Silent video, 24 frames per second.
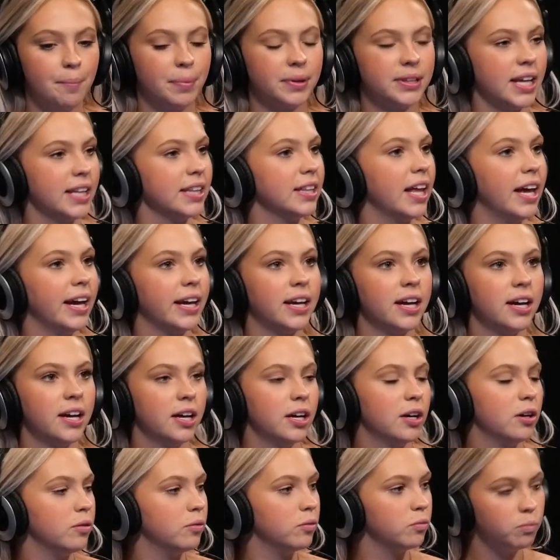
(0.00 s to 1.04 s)
But then like,
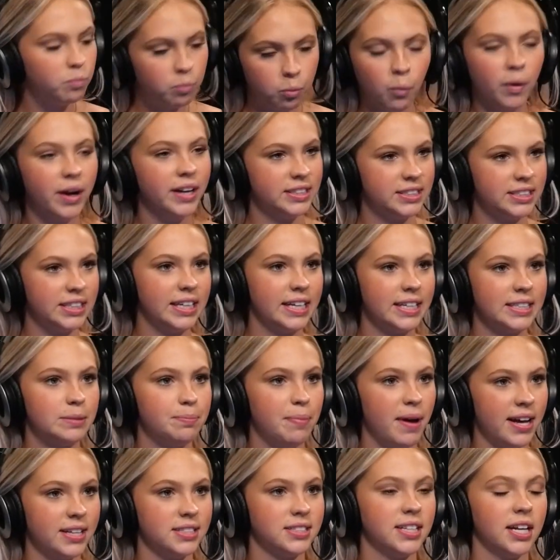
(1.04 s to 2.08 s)
once it gets
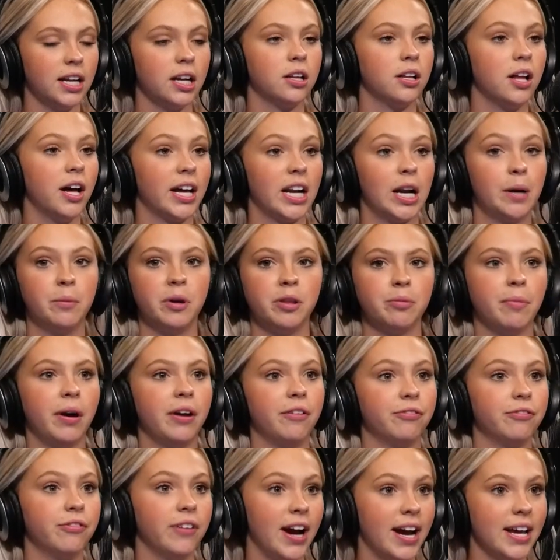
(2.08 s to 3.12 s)
past ten o'clock and I'm with
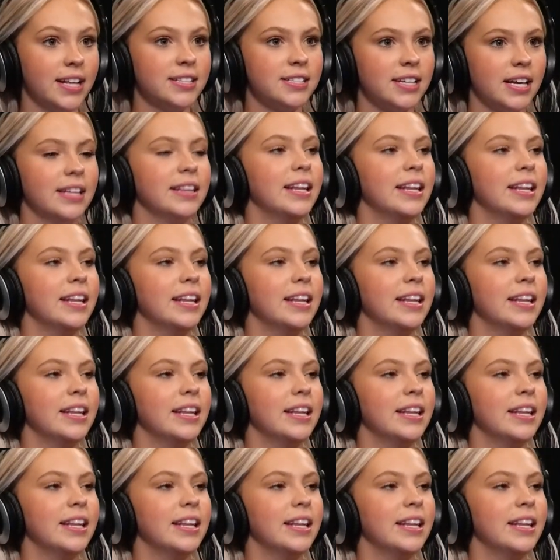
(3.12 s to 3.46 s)
my friends,